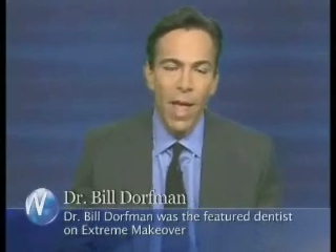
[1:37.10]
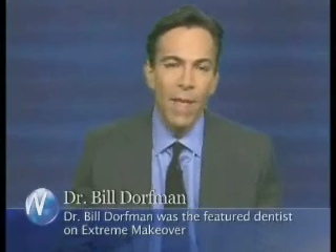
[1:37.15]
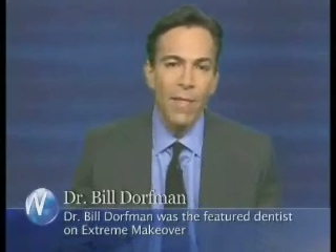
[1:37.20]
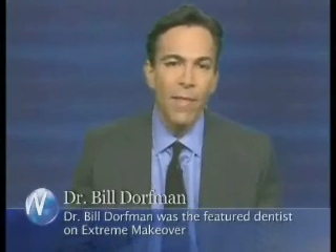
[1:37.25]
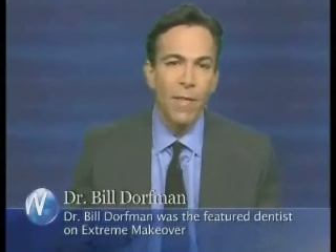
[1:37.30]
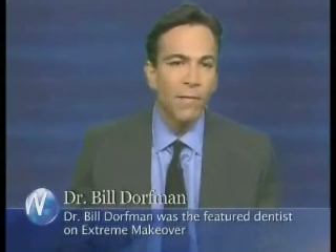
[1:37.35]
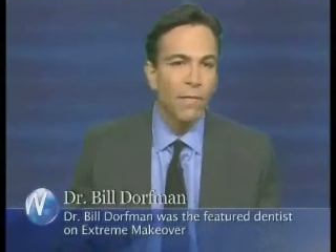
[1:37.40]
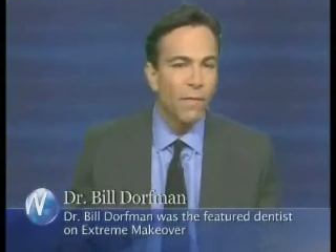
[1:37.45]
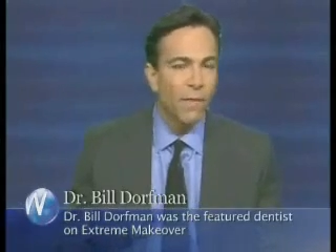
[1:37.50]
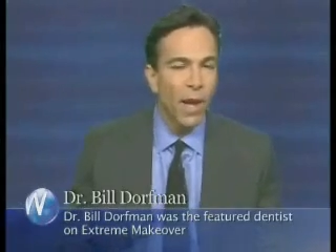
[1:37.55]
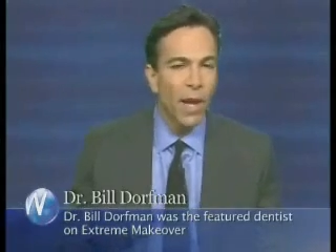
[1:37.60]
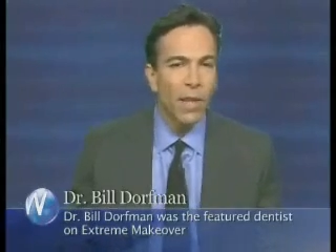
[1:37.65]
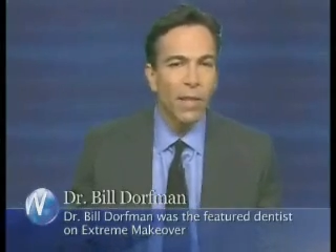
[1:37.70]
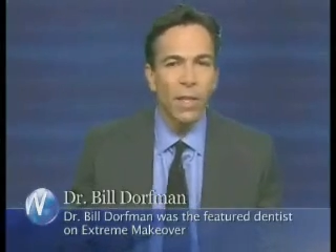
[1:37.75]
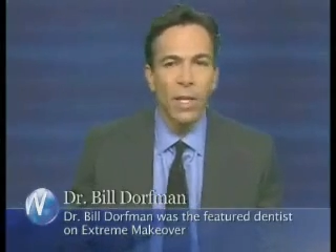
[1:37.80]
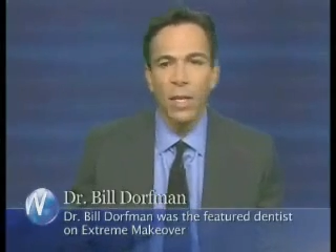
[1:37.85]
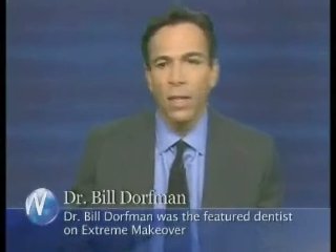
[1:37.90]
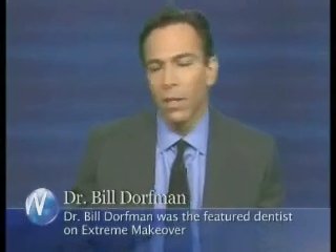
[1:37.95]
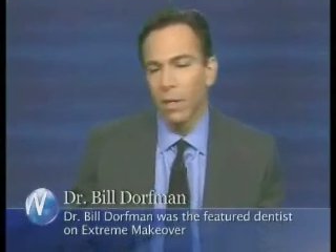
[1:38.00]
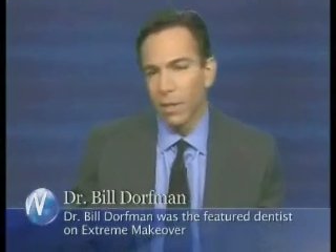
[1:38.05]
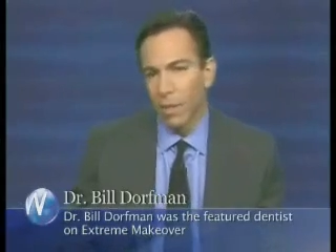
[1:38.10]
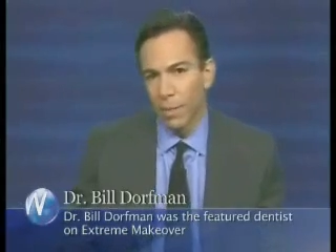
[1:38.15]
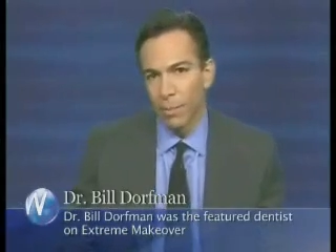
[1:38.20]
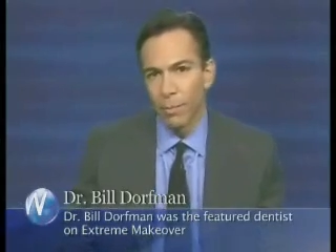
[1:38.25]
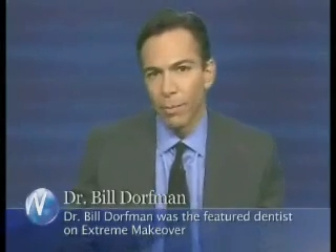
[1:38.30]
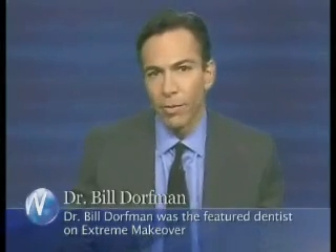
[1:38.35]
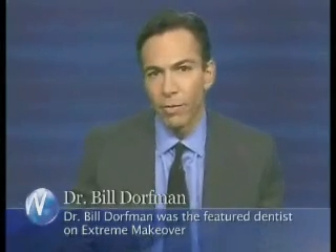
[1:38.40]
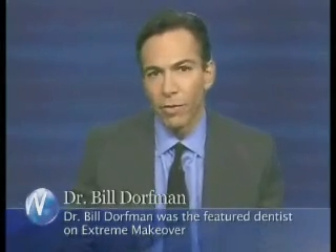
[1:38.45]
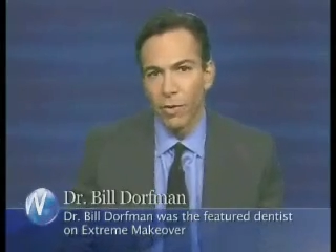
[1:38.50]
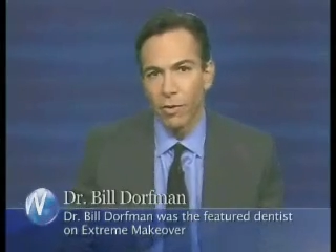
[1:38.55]
And then finally, the
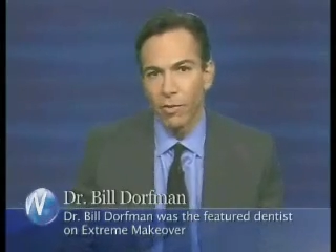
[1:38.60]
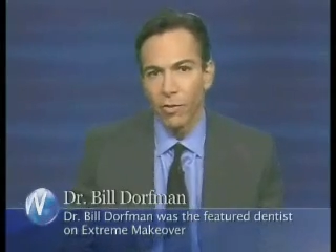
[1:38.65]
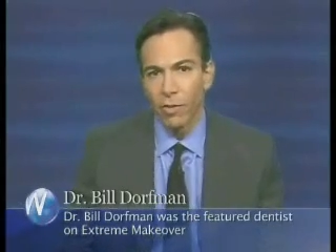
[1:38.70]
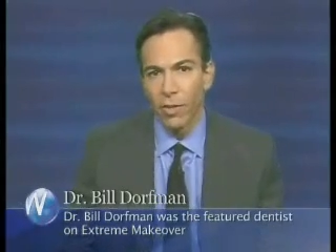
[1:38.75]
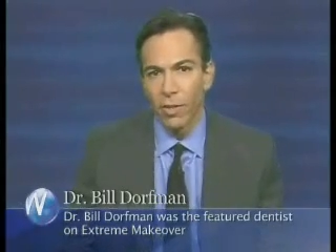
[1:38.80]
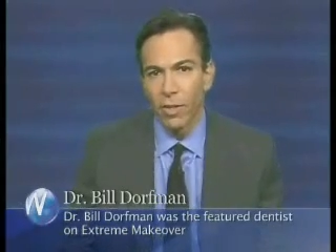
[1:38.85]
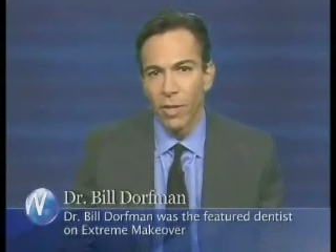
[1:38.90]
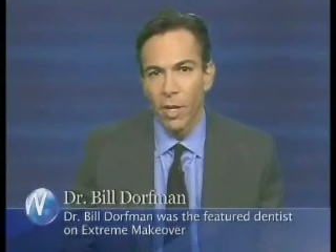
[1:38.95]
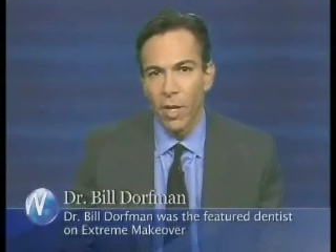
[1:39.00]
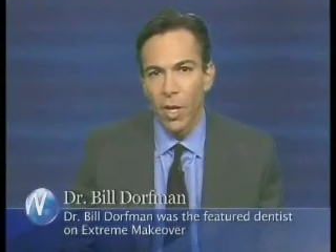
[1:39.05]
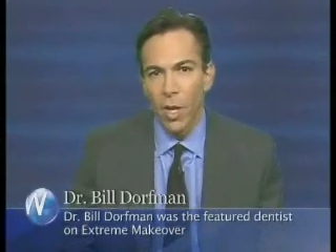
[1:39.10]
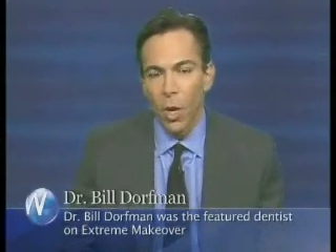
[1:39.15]
lip position.